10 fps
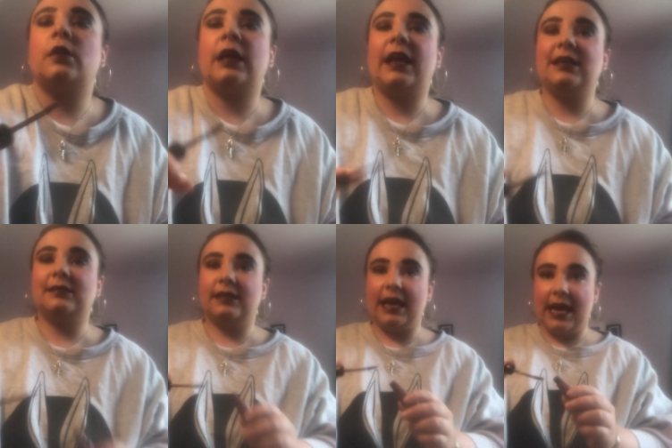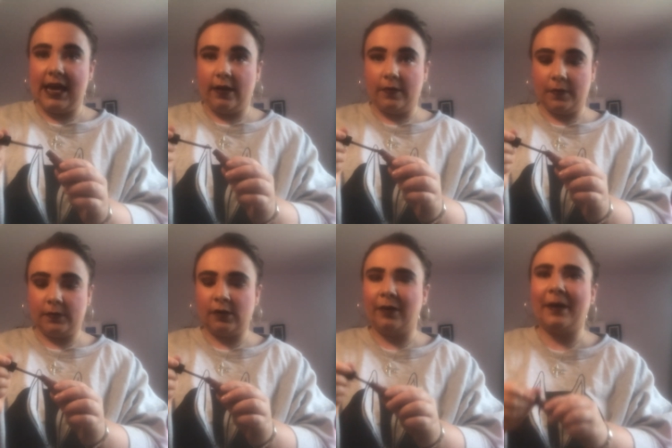That is the...
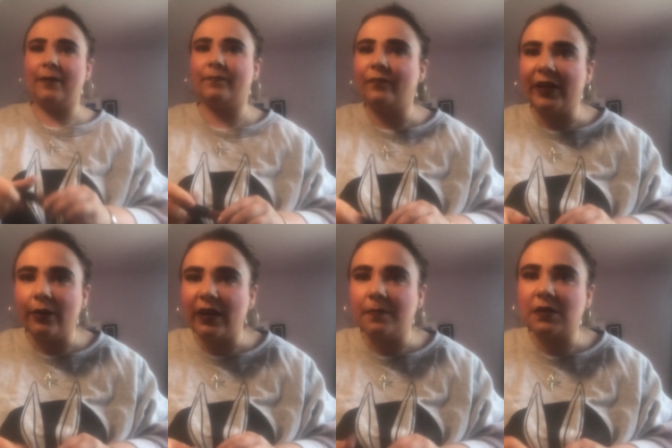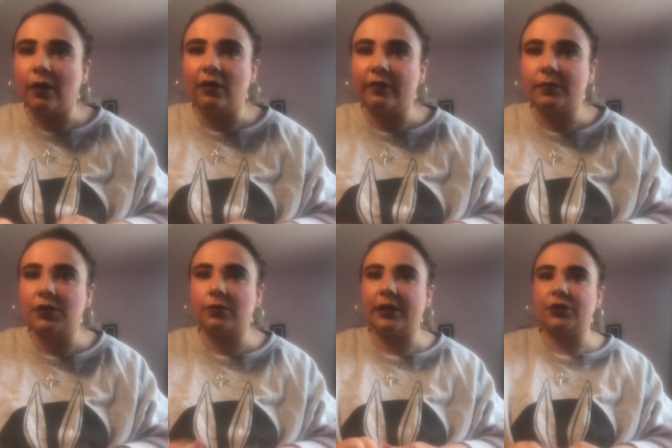Sorry, my video keeps cutting off.
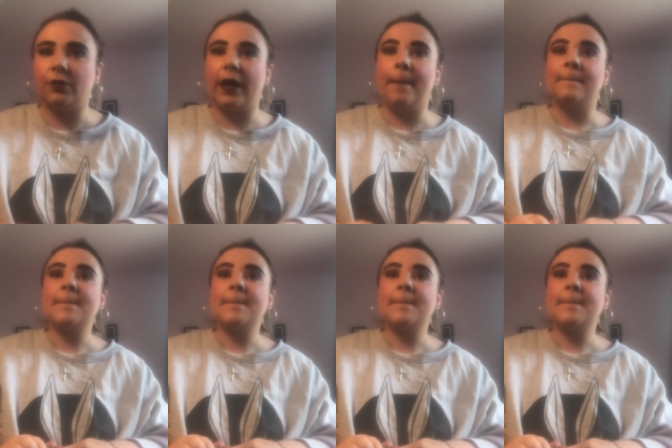Not quite sure why.